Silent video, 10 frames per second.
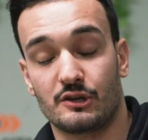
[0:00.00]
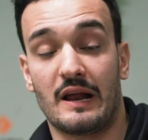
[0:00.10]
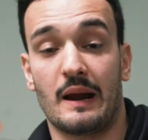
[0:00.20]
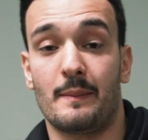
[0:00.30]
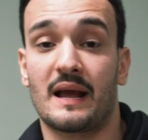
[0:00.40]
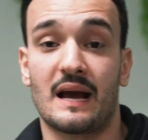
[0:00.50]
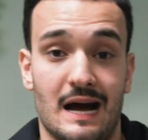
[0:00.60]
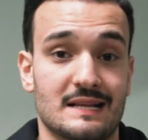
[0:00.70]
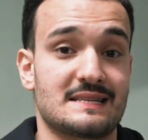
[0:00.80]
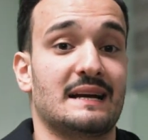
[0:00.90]
learn how to make
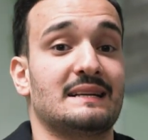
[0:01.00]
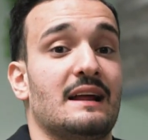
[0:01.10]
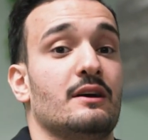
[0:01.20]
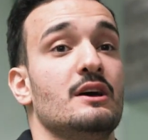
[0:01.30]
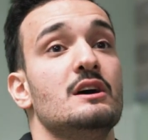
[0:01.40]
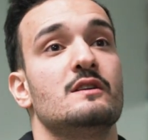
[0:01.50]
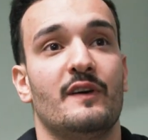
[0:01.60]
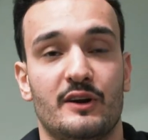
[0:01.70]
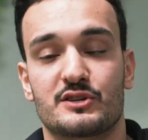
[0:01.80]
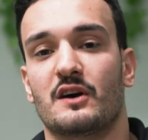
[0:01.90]
contact, how to
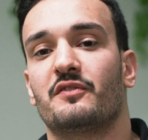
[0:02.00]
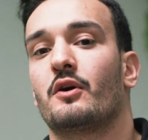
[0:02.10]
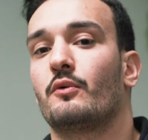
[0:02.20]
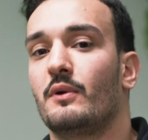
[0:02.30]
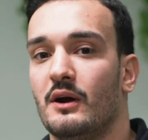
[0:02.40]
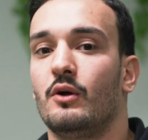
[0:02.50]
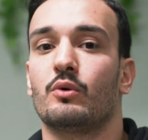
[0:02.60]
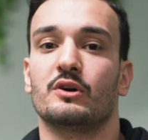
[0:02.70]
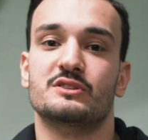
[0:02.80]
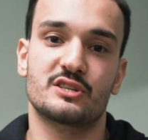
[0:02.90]
defend yourself in a real
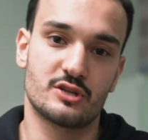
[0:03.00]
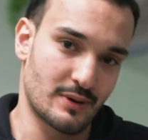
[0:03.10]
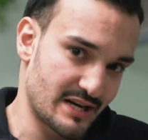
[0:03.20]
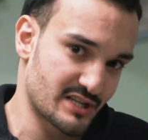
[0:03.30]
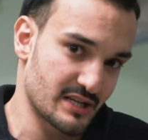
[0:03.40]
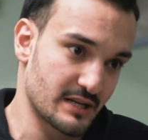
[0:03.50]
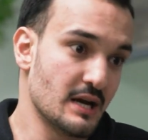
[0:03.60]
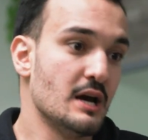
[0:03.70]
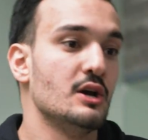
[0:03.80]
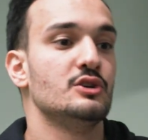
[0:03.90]
world
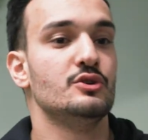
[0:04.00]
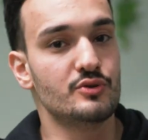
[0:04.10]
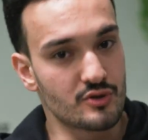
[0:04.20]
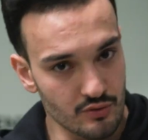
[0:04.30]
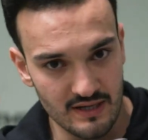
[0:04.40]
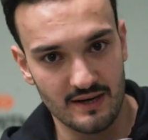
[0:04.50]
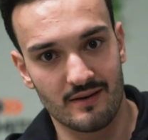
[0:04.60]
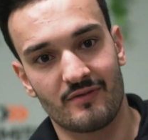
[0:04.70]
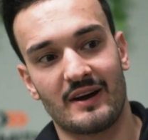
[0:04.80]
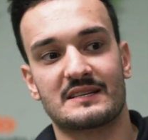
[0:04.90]
situation, you do need to
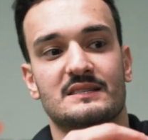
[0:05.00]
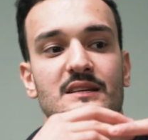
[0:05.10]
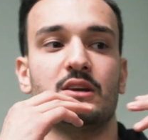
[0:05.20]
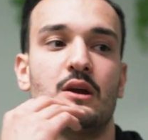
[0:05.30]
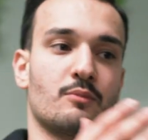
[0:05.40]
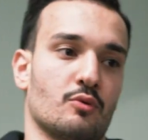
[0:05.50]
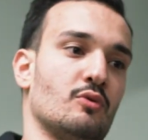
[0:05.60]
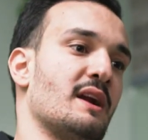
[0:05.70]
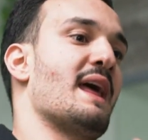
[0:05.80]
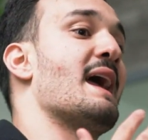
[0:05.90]
invest in number
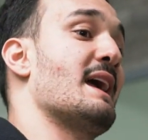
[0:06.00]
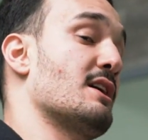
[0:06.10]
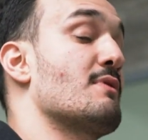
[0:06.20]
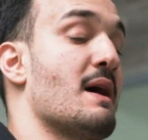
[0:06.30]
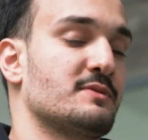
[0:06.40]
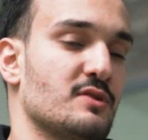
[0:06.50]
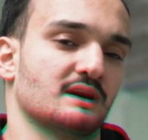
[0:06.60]
one, hand wraps,